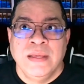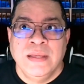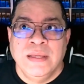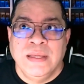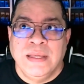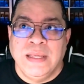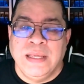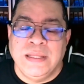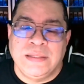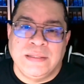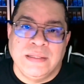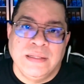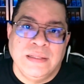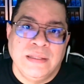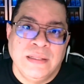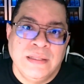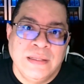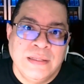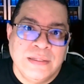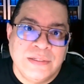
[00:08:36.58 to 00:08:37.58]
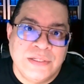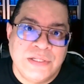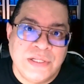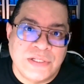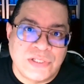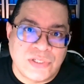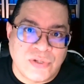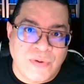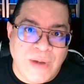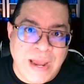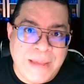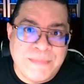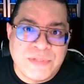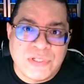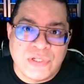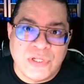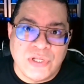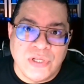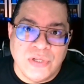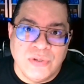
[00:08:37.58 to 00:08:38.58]
it describes
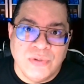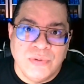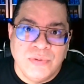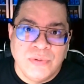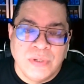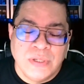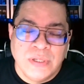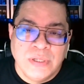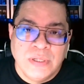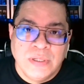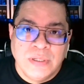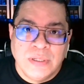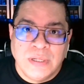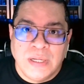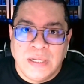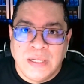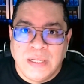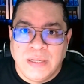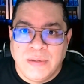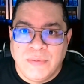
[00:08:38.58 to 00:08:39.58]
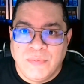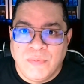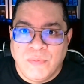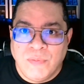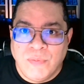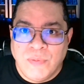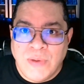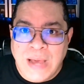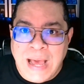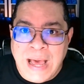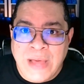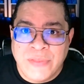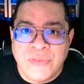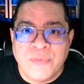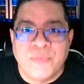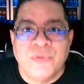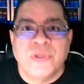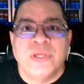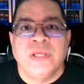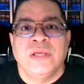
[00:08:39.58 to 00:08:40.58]
to you how the
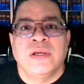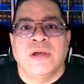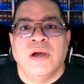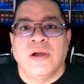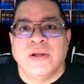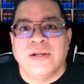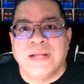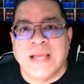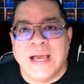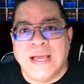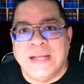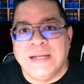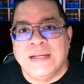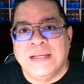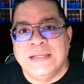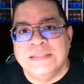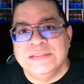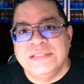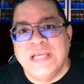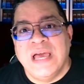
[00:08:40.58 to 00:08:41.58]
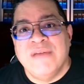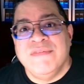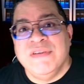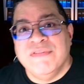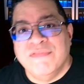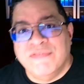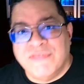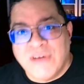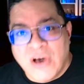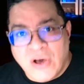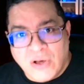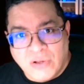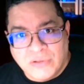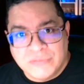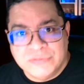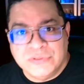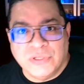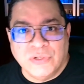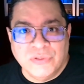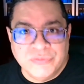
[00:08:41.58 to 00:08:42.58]
rookie card guidelines have
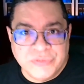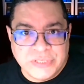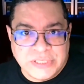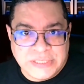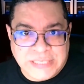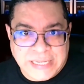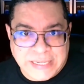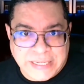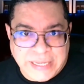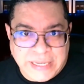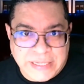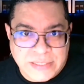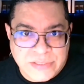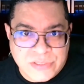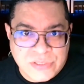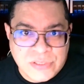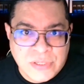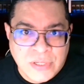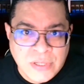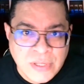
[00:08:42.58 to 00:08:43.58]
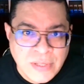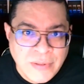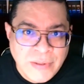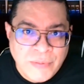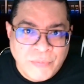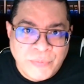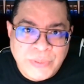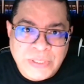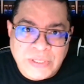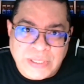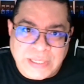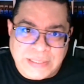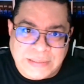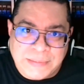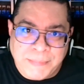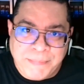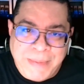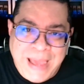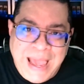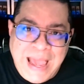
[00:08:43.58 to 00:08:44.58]
evolved over the decades. We look at
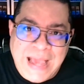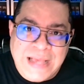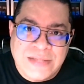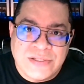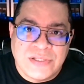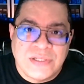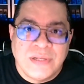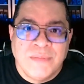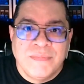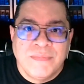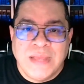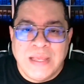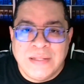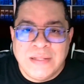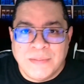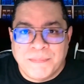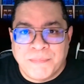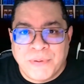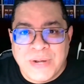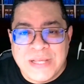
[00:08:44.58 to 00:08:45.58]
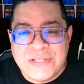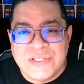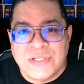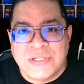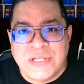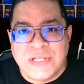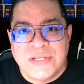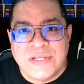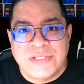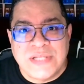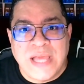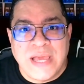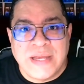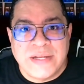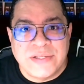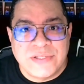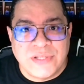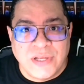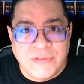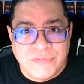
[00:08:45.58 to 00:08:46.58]
the past and the present day
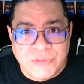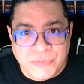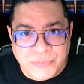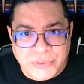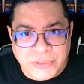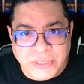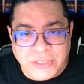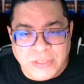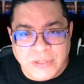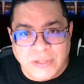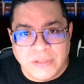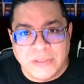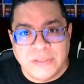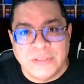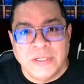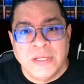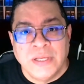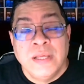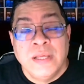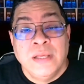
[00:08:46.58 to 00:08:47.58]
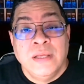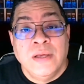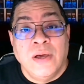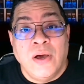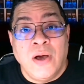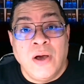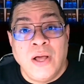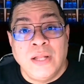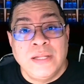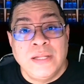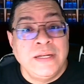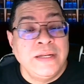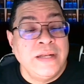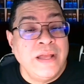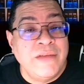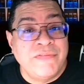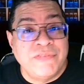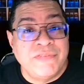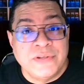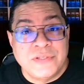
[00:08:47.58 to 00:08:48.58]
status of the rookie card, all in an
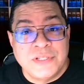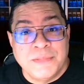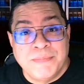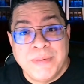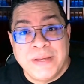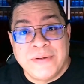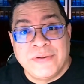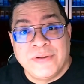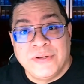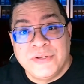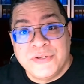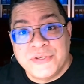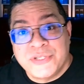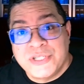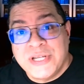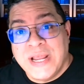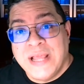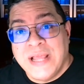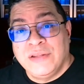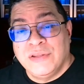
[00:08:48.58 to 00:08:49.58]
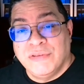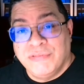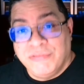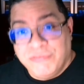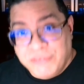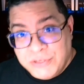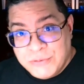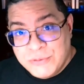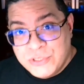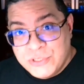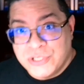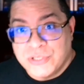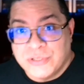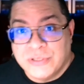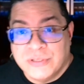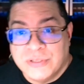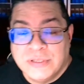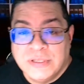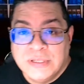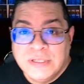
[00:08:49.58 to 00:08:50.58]
effort to better understand the
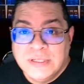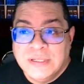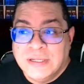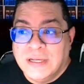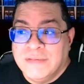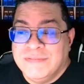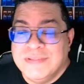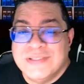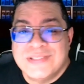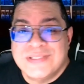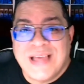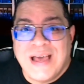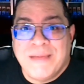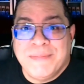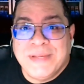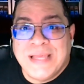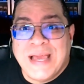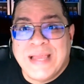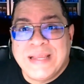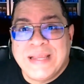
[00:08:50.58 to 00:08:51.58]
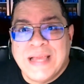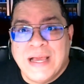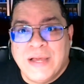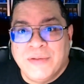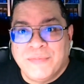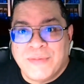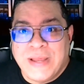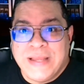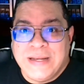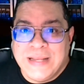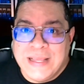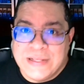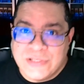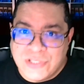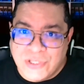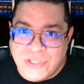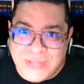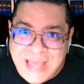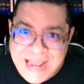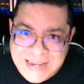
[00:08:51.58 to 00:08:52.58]
future of this hobby icon, right? And
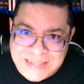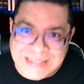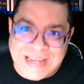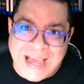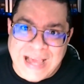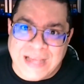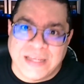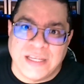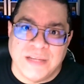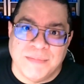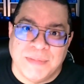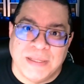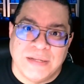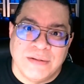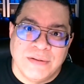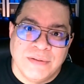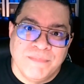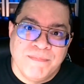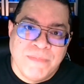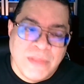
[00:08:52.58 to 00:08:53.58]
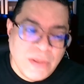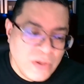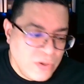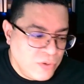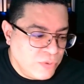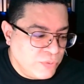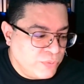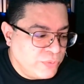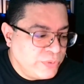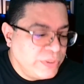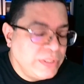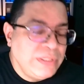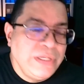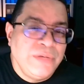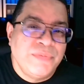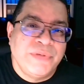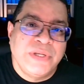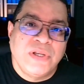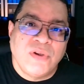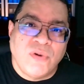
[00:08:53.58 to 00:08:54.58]
so that document really
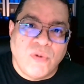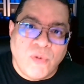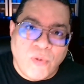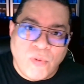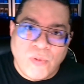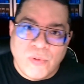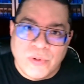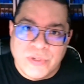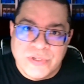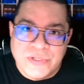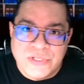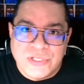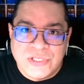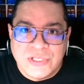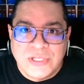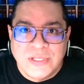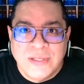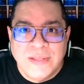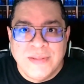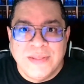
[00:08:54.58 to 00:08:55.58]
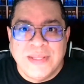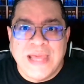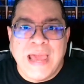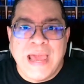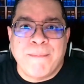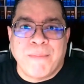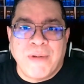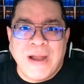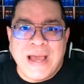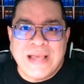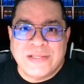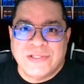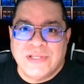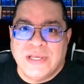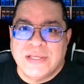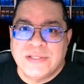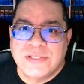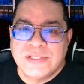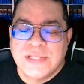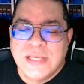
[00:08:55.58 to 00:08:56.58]
records that
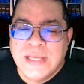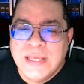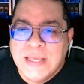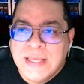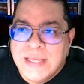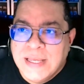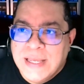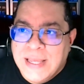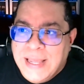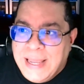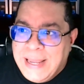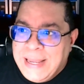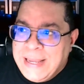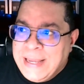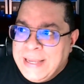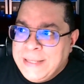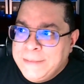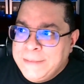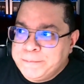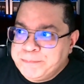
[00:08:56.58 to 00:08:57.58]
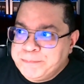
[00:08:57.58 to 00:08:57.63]
process. And